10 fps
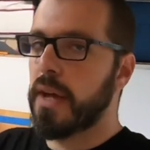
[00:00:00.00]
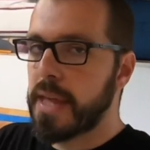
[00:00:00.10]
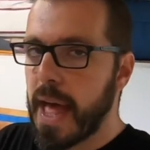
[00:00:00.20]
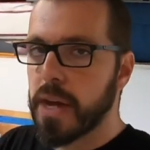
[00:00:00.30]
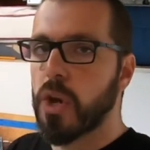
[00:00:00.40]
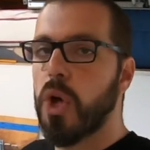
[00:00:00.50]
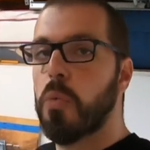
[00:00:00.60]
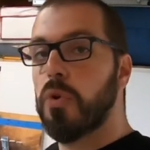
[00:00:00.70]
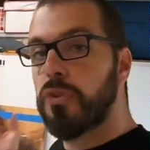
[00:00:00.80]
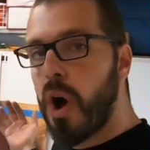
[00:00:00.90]
Again,
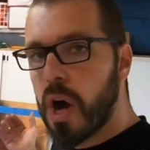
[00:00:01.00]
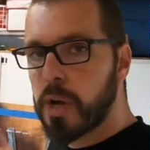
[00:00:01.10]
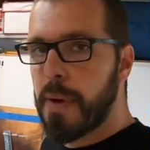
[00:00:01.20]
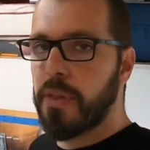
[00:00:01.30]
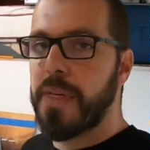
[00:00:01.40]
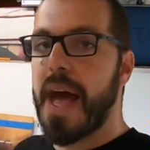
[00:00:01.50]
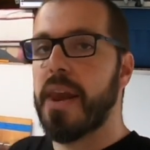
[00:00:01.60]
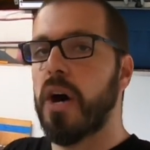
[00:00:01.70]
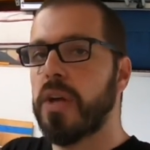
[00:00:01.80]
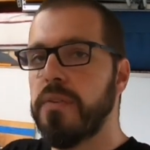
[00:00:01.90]
we'll talk about that,
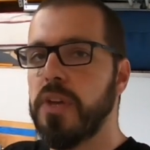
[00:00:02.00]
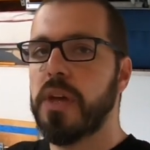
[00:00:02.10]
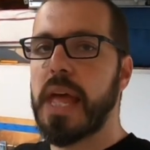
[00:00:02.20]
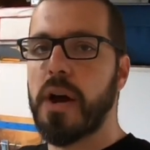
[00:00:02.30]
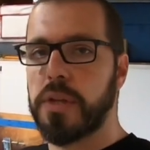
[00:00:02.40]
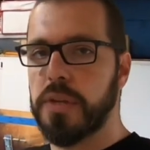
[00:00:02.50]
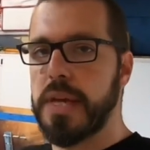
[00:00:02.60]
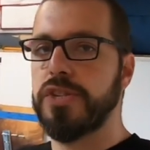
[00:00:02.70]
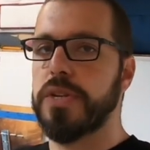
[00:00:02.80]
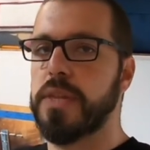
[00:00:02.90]
and I'll give you a
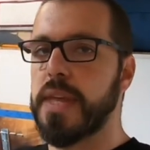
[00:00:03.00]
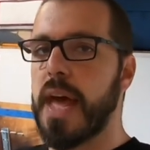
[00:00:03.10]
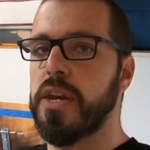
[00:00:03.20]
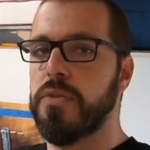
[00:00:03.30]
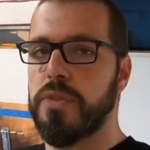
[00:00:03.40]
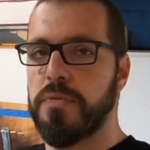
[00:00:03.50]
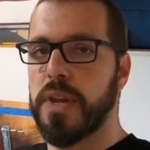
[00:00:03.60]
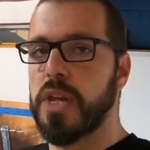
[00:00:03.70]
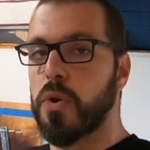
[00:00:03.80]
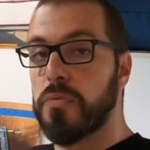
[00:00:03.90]
calculation at the end of the
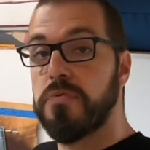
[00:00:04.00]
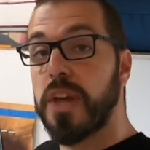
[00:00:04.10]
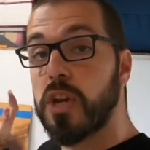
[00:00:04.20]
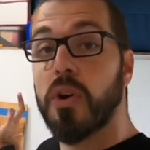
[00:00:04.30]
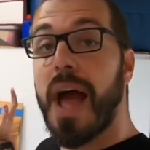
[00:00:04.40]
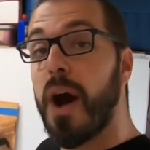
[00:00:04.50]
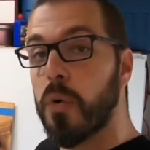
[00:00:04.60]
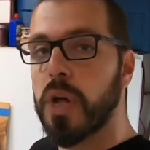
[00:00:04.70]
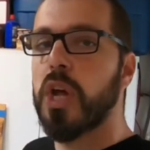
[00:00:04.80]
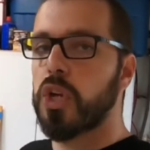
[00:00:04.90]
video to figure
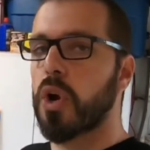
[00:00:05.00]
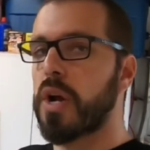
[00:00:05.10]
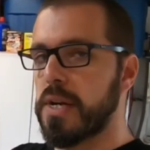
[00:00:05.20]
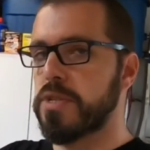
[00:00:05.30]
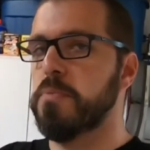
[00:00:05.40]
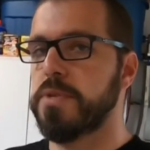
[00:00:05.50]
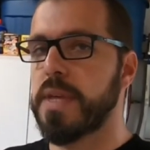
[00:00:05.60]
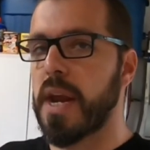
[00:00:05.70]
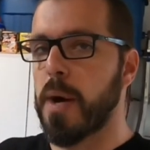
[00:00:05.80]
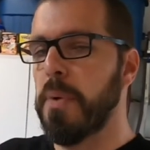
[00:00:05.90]
out your custom
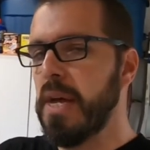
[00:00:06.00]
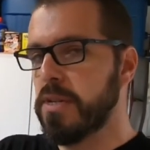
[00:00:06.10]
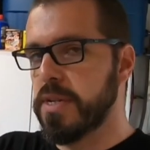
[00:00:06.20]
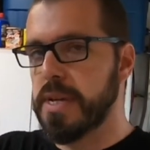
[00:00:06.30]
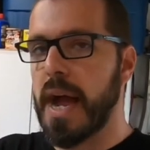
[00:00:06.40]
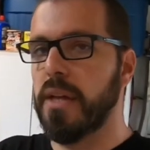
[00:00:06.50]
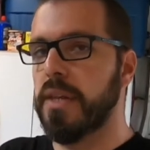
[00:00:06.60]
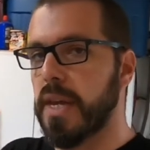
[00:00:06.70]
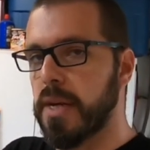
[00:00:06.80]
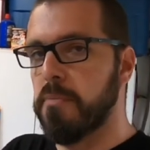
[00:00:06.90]
setup to
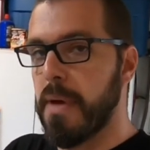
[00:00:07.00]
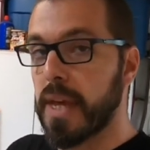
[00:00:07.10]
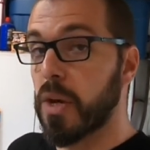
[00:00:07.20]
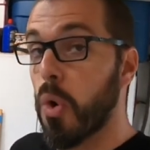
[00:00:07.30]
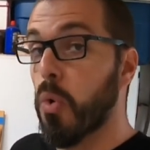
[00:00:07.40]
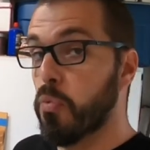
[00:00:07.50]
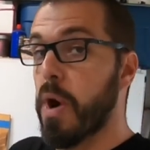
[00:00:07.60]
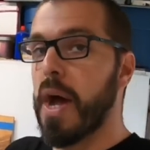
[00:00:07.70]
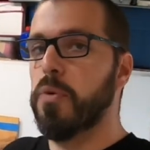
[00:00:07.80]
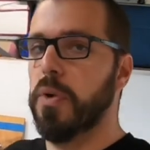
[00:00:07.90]
dial it in and make it
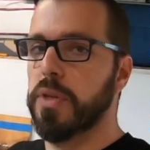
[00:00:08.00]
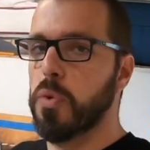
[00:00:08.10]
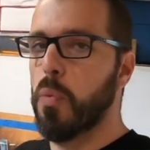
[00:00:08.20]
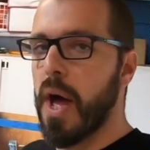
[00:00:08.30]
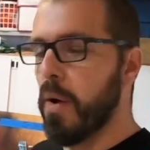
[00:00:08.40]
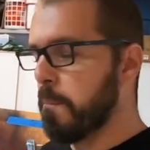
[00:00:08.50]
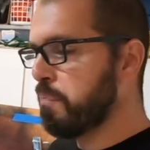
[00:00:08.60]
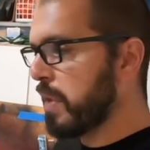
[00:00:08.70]
ride really well.